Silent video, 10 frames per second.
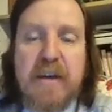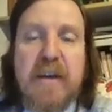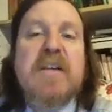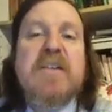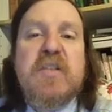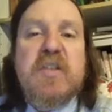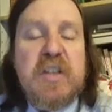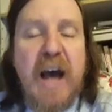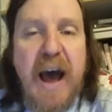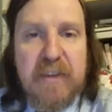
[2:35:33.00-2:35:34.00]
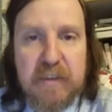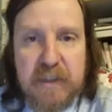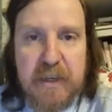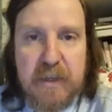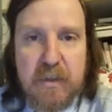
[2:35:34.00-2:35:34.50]

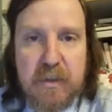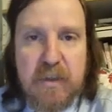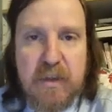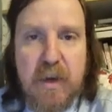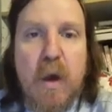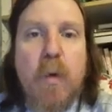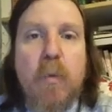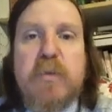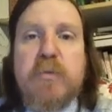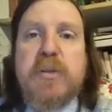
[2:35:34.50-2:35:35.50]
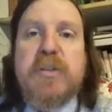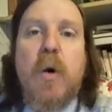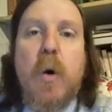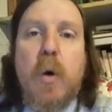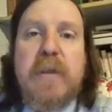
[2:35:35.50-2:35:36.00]
Scotland, which was an
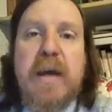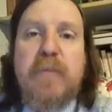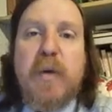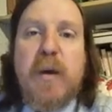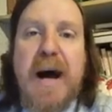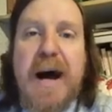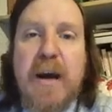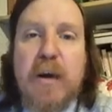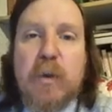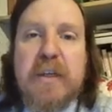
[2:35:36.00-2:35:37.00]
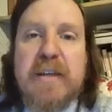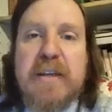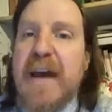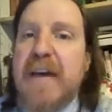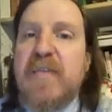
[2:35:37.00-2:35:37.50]
old name for Ireland,
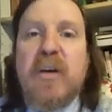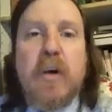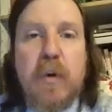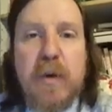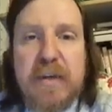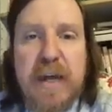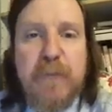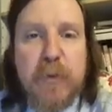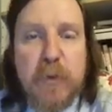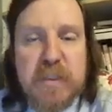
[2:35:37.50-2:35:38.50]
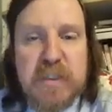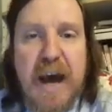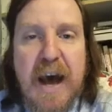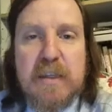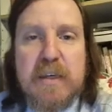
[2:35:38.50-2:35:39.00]
and the current name for
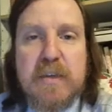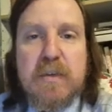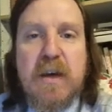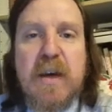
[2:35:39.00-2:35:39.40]
Scotland,